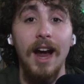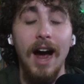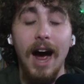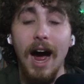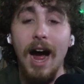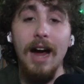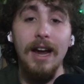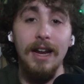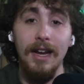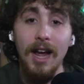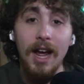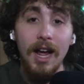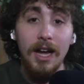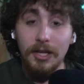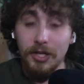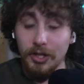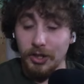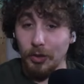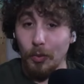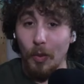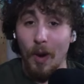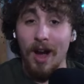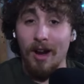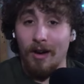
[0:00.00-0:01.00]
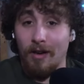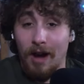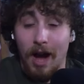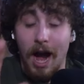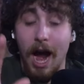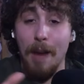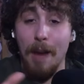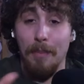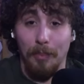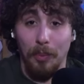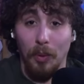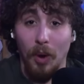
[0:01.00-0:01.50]
I swear,
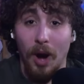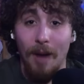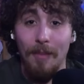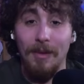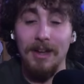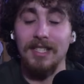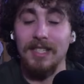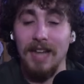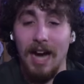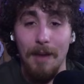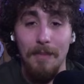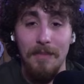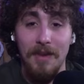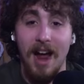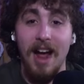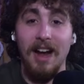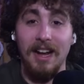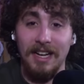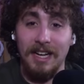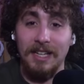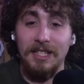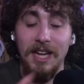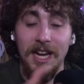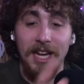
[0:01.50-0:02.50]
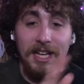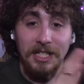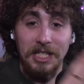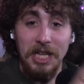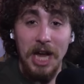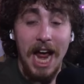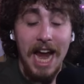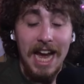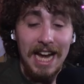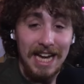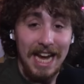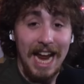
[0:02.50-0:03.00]
I promise, I'm not gonna take
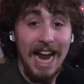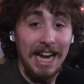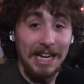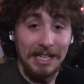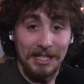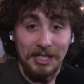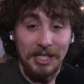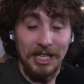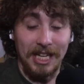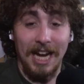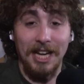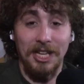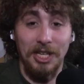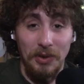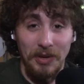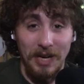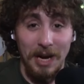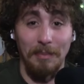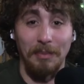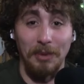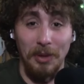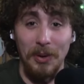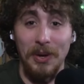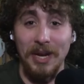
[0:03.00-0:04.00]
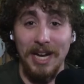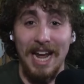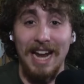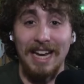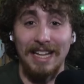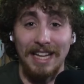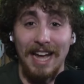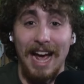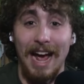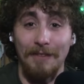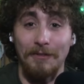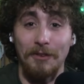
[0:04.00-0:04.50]
10 days to get to an upload
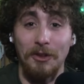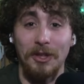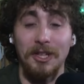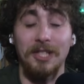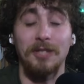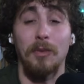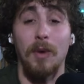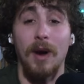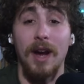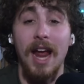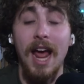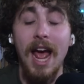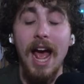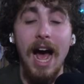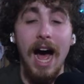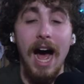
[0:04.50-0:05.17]
again after this one.